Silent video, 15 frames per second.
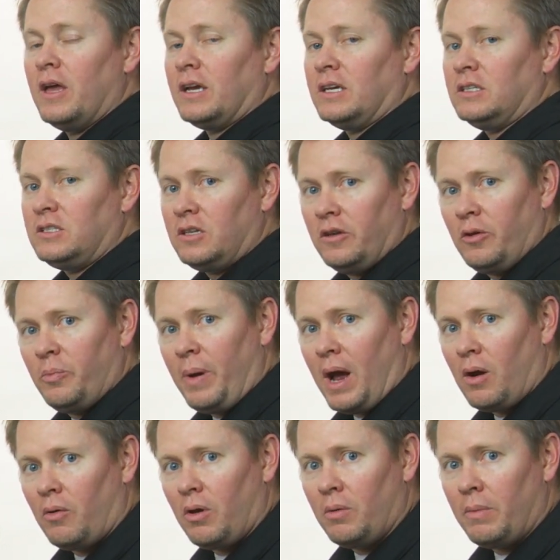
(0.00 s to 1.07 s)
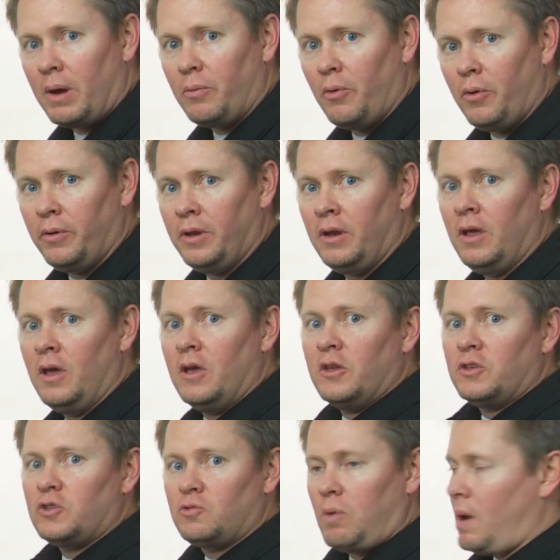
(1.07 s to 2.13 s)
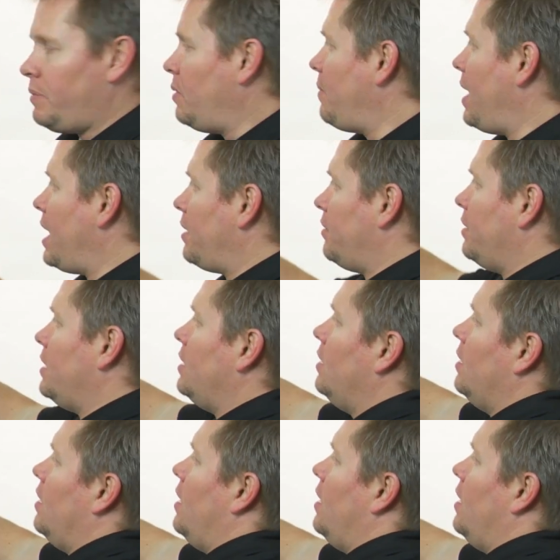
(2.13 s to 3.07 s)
continue to power on my Ronin, swap the battery,